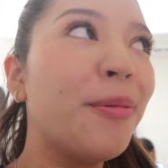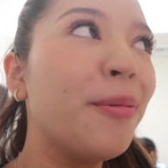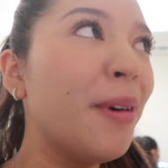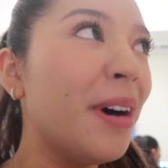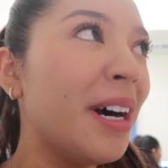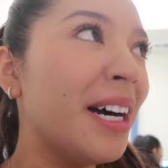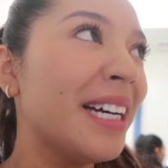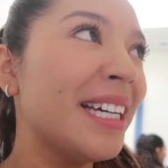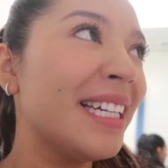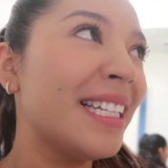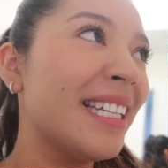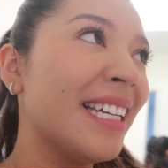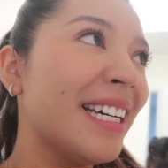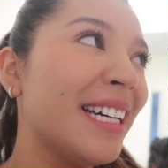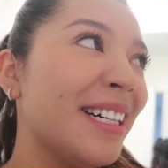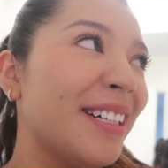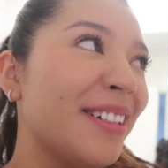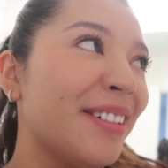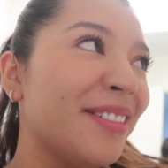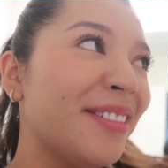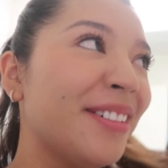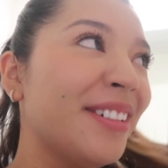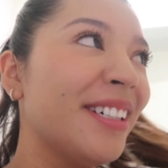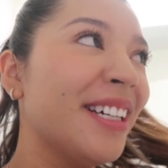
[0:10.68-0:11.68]
one
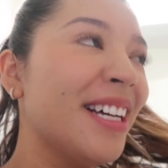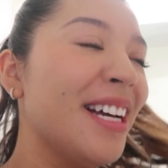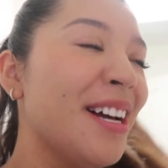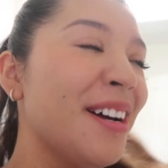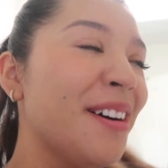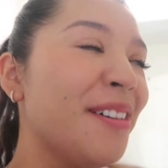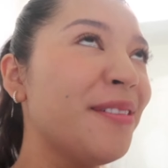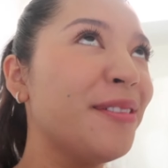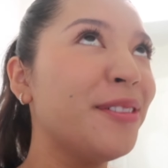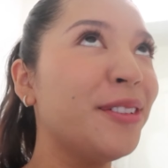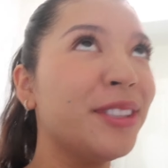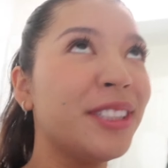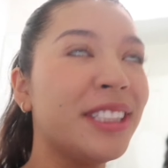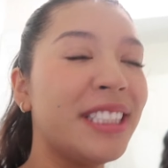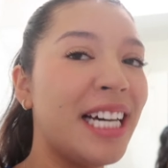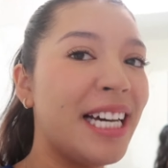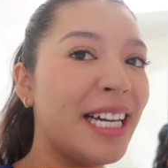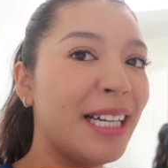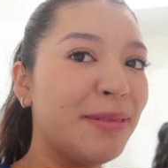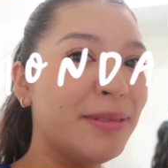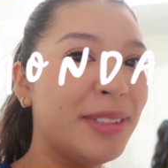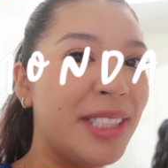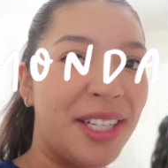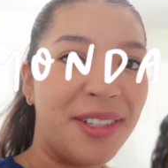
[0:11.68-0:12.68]
of
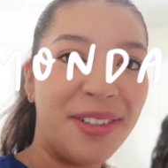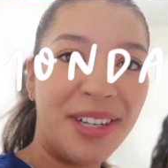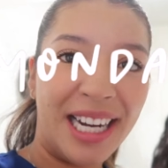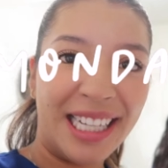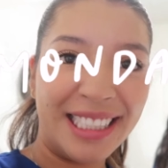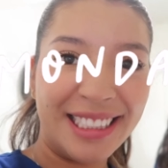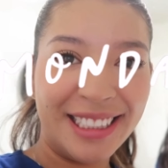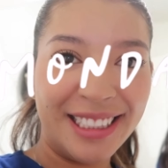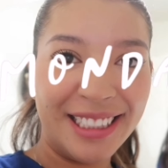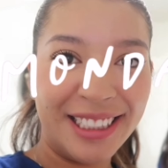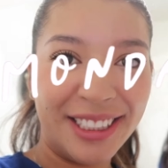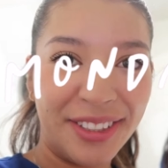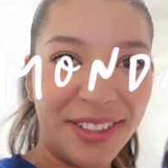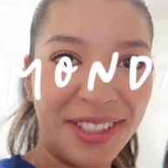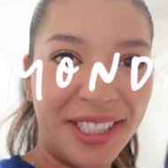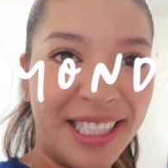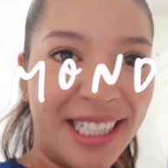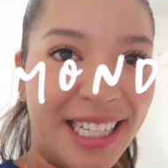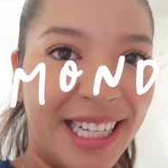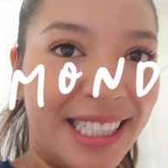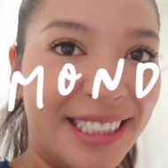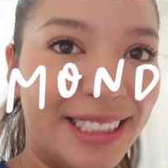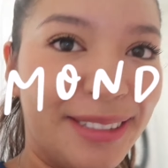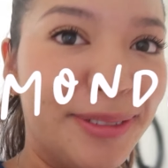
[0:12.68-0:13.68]
full-time dental hygiene
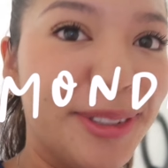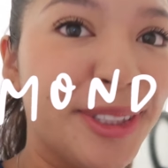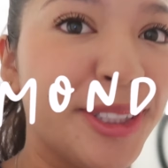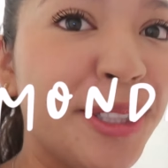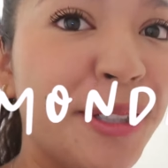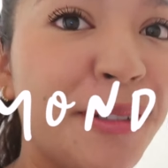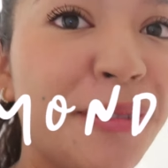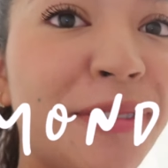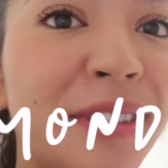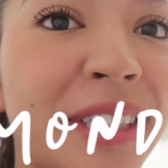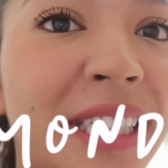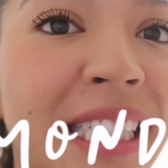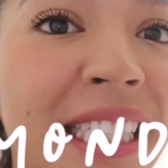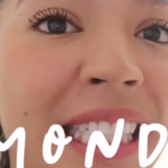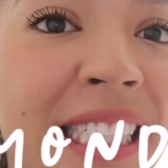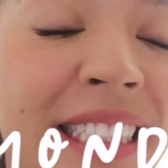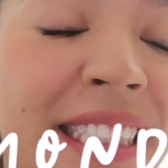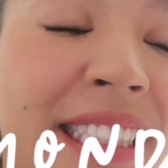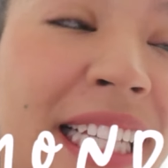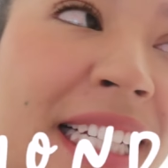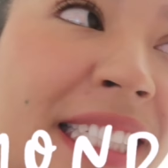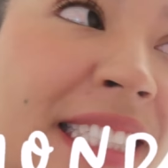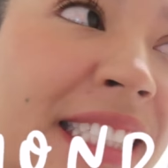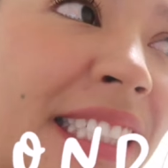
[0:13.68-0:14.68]
student. Guys, I'm so freaking
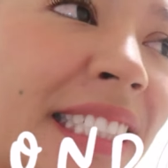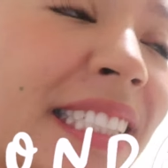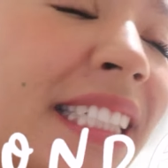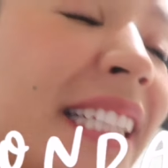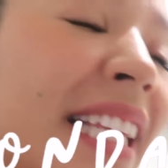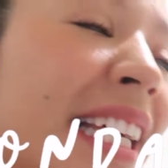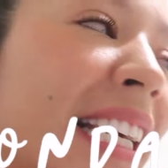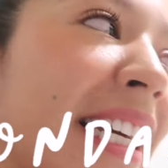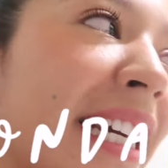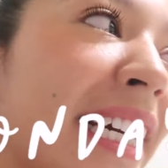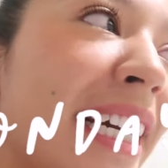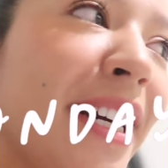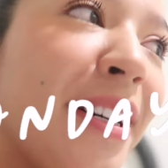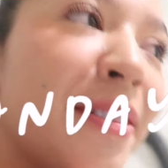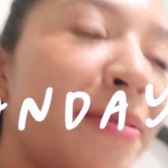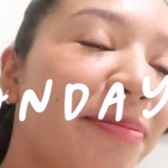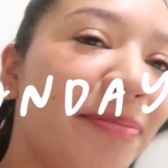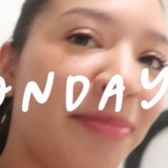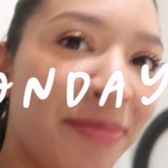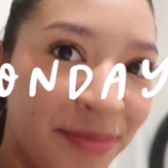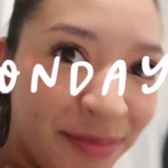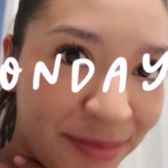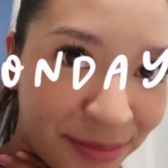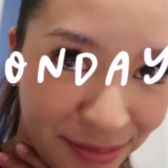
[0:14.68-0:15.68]
excited. Like,
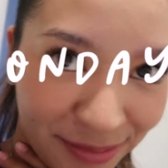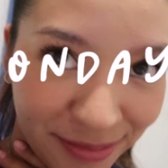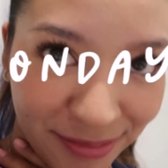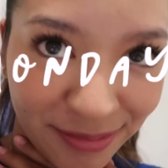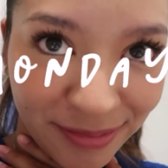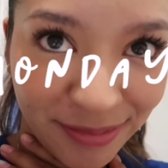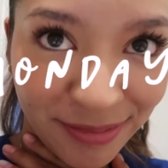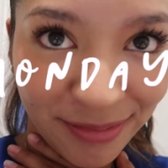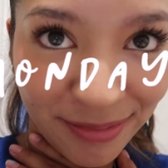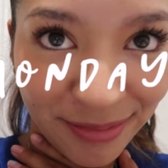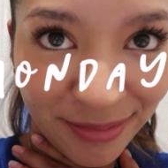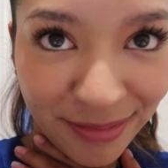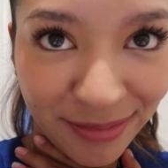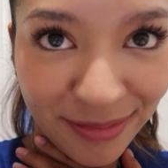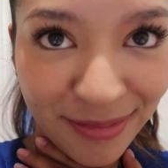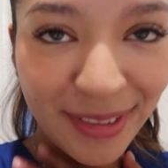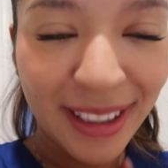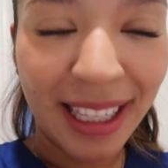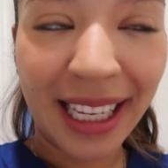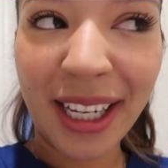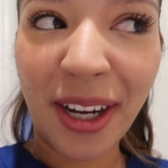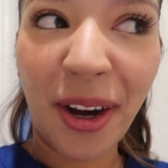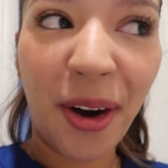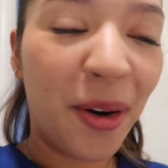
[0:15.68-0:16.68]

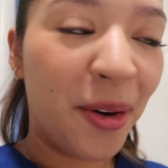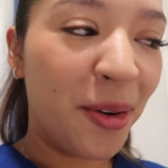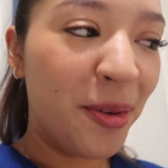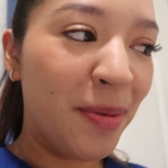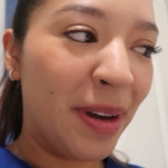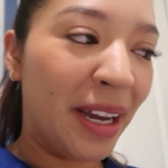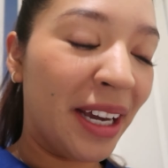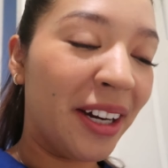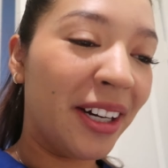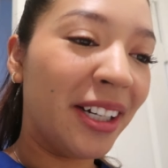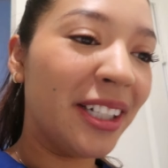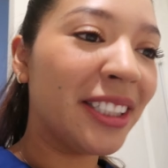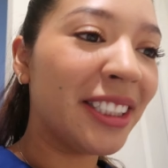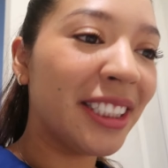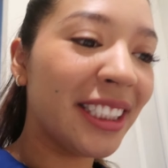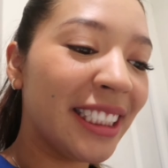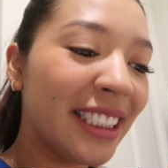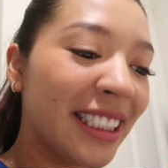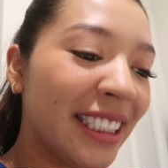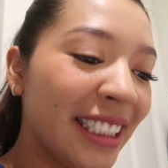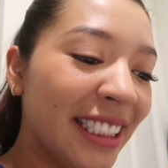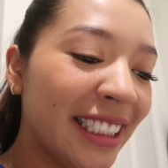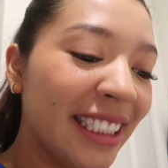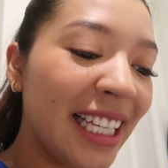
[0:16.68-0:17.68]
like, oh my gosh,
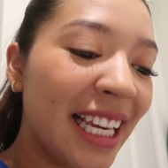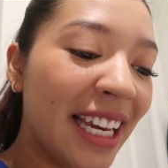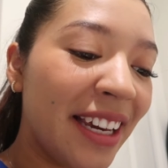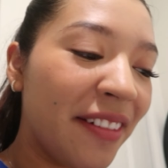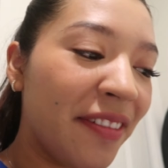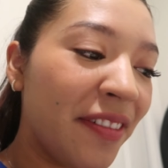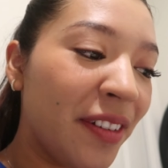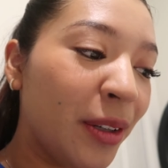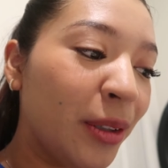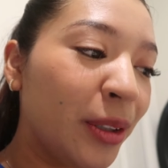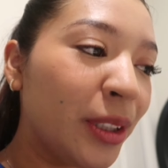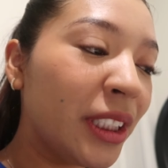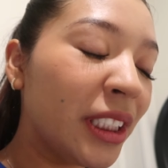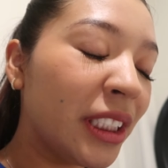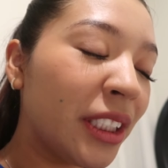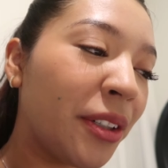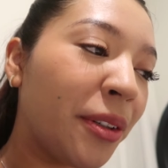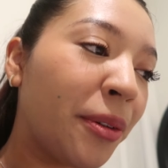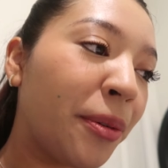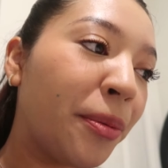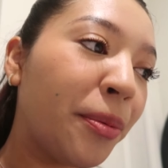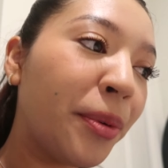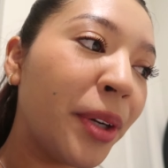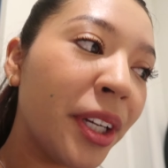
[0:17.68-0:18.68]
this is like, feels
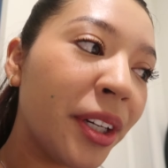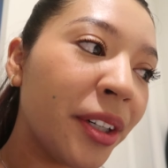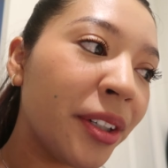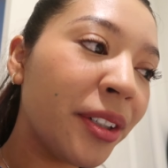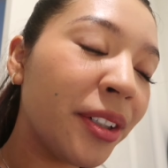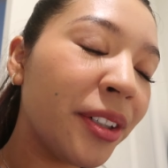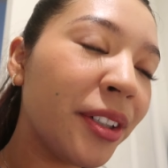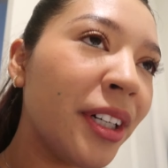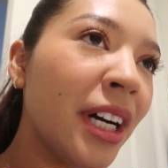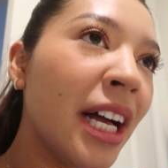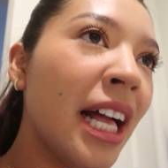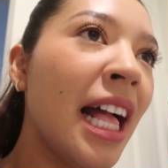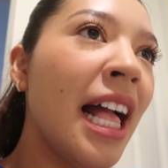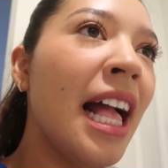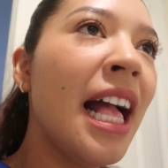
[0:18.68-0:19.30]
so real.